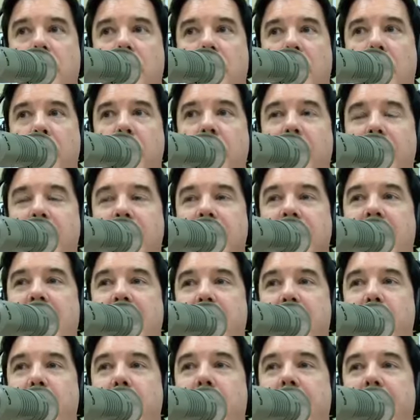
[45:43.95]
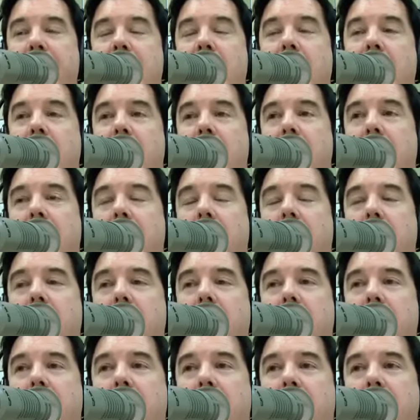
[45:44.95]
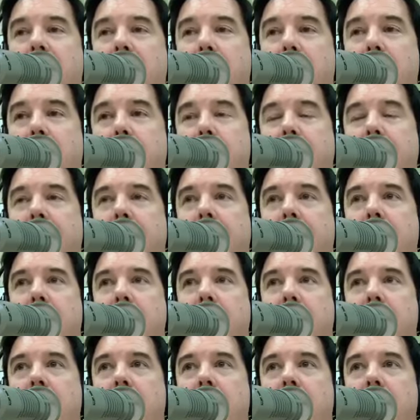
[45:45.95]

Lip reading: All right, listen, have a great night. Bye-bye.